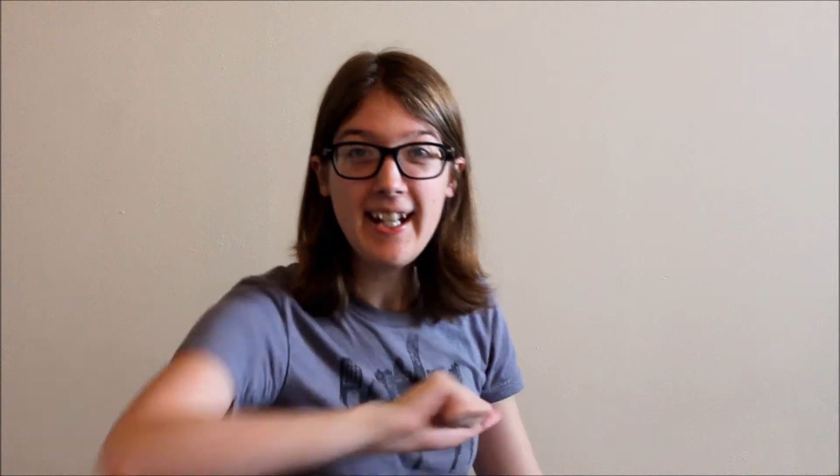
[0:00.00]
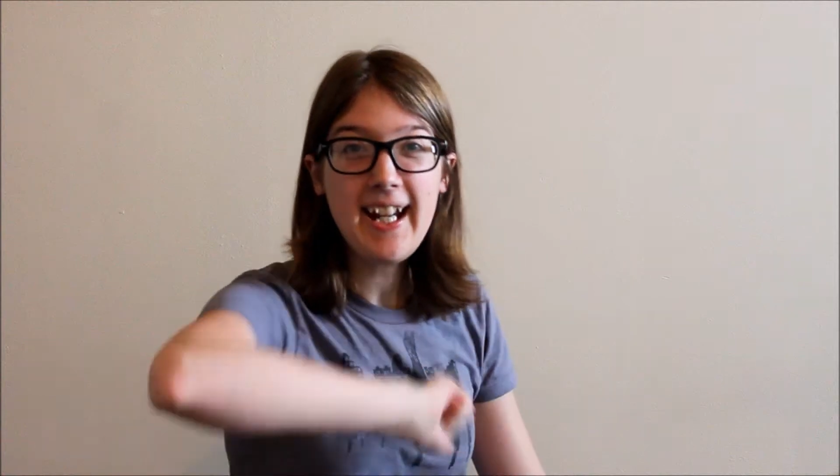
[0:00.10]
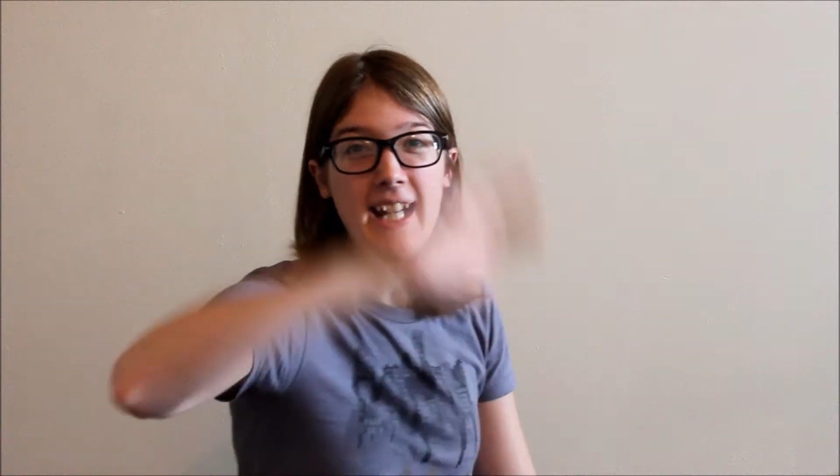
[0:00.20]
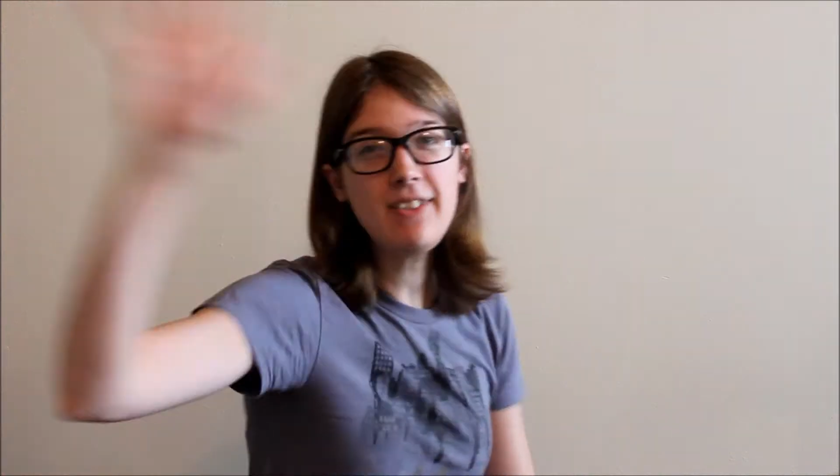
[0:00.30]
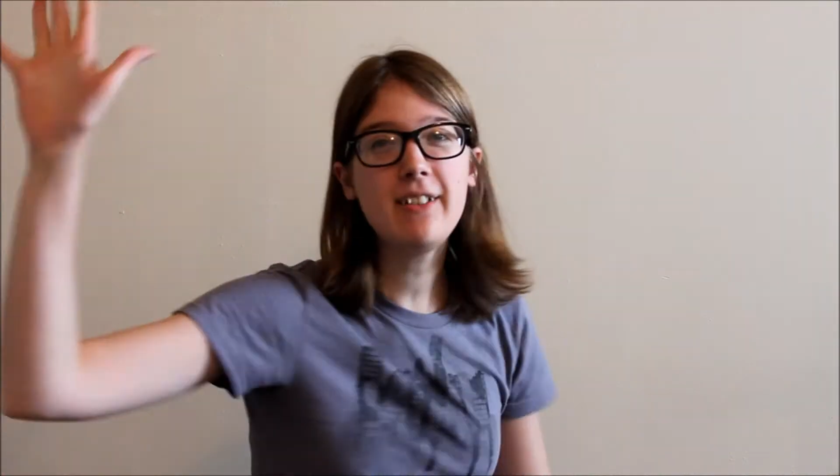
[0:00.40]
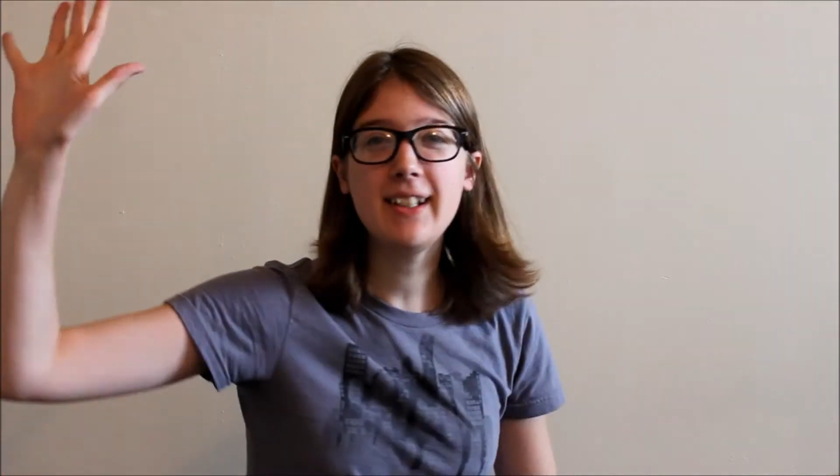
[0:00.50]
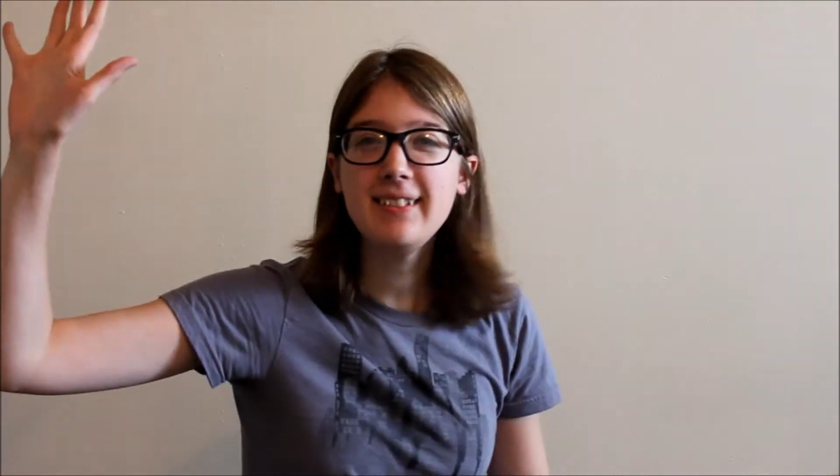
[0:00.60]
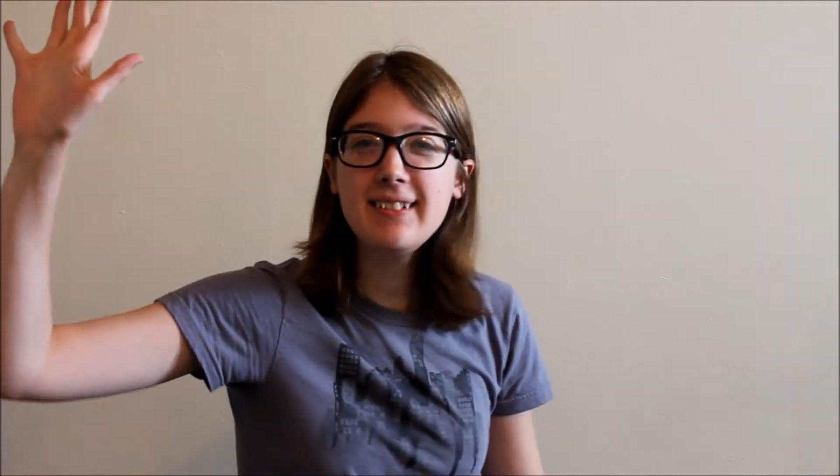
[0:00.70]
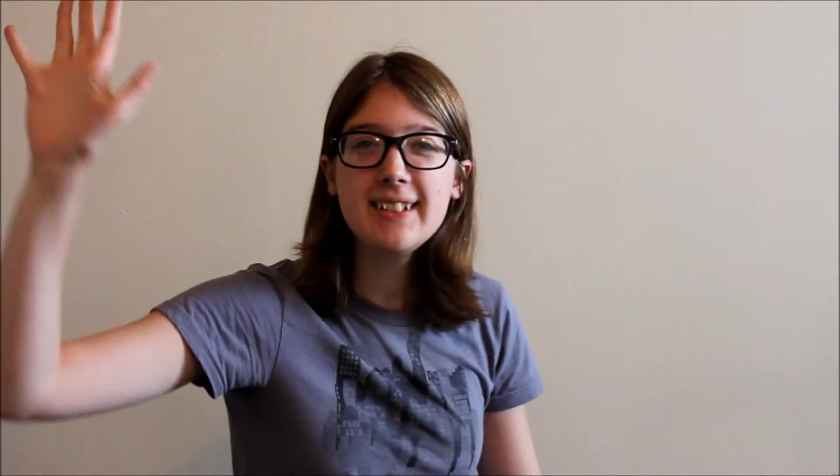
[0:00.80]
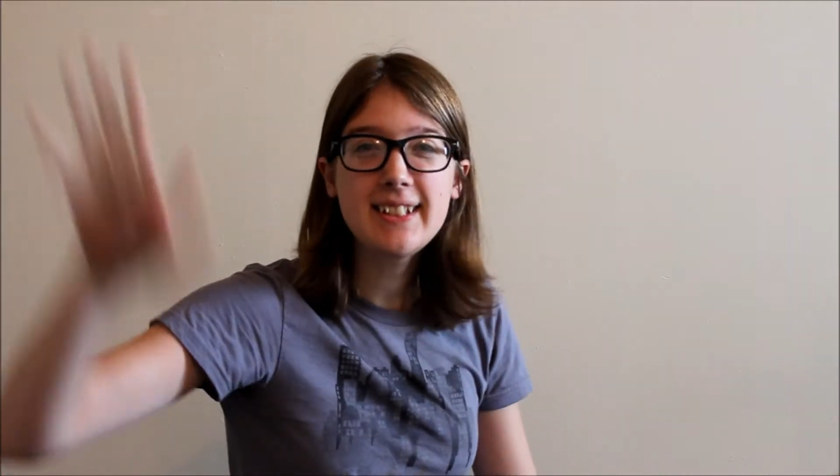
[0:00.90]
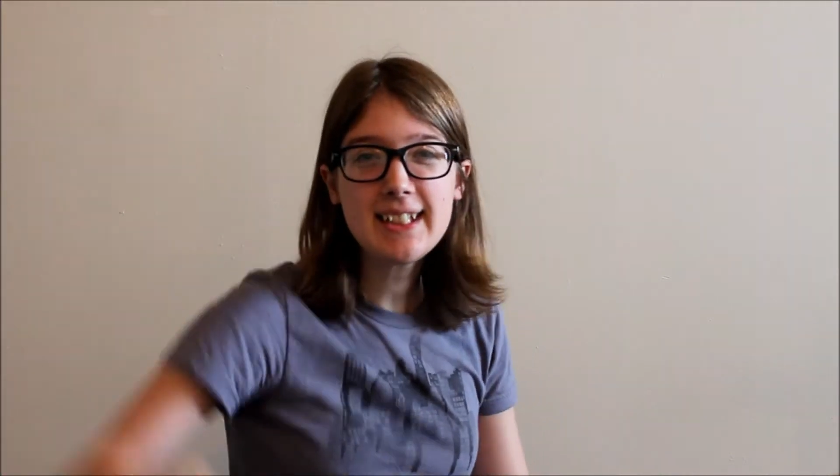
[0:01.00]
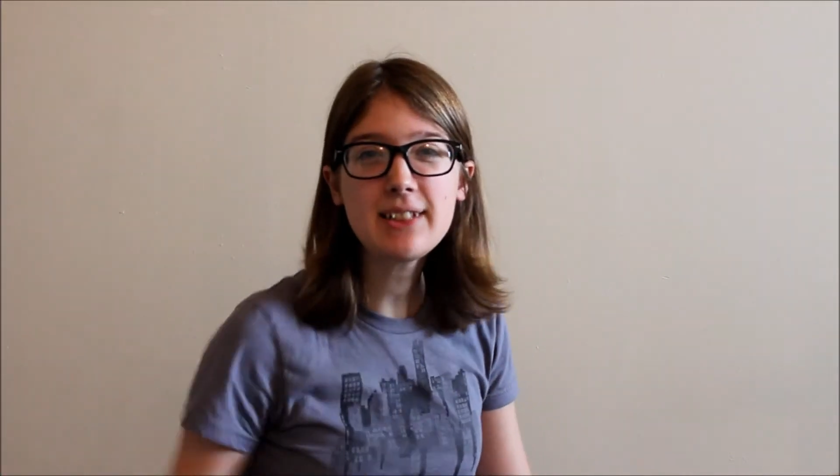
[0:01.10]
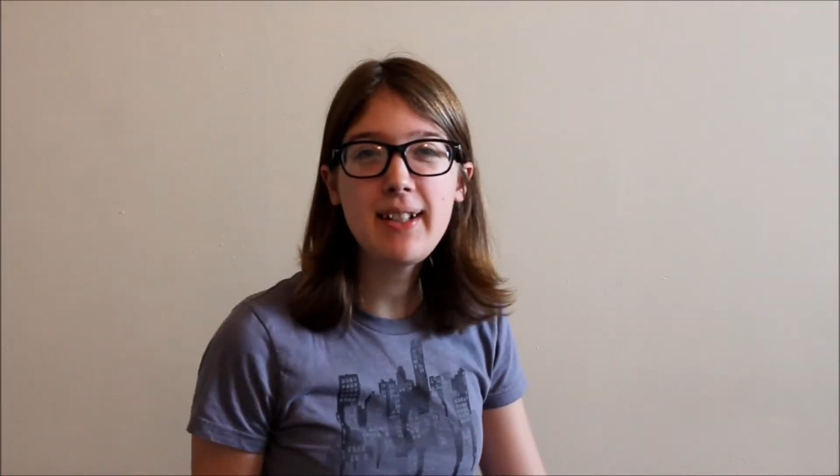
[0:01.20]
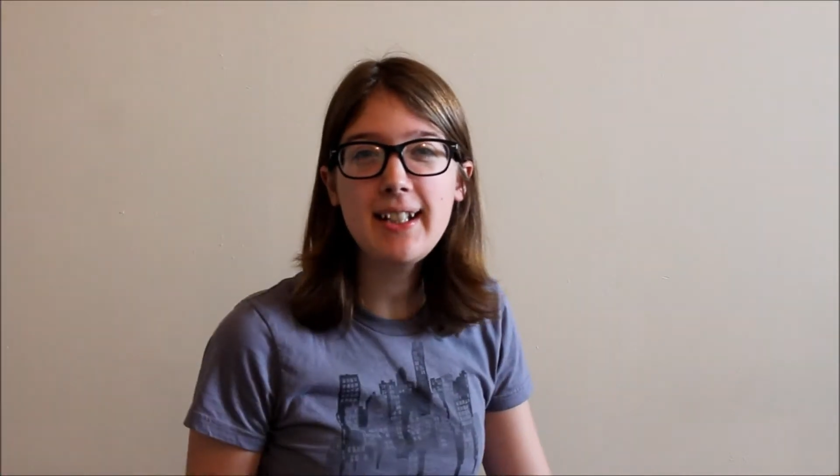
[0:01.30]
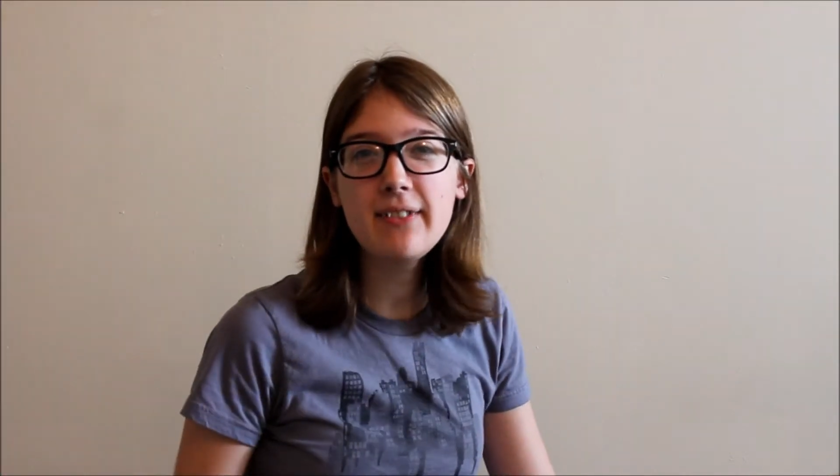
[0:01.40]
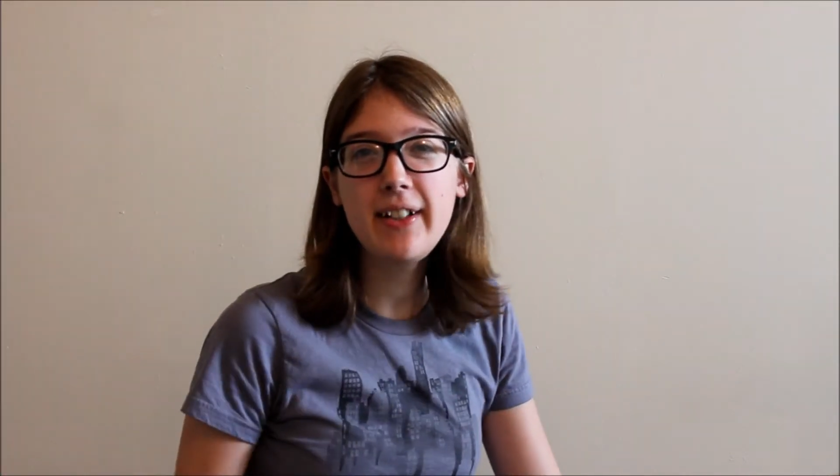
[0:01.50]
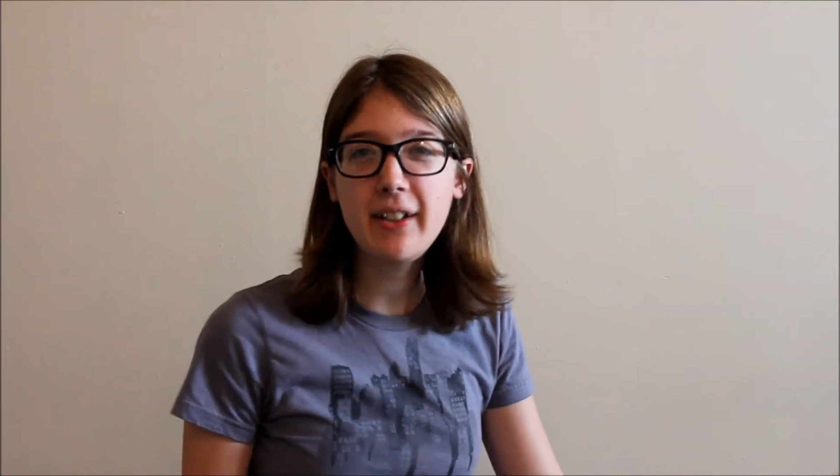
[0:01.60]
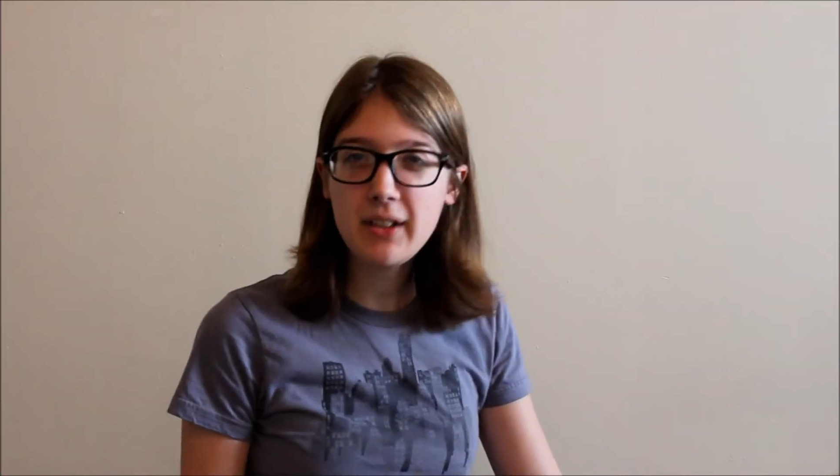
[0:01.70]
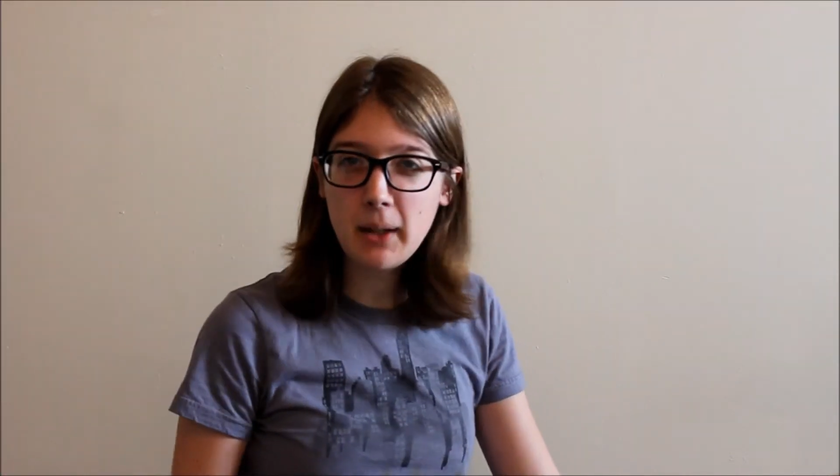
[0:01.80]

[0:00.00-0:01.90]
Hey everyone! This week the video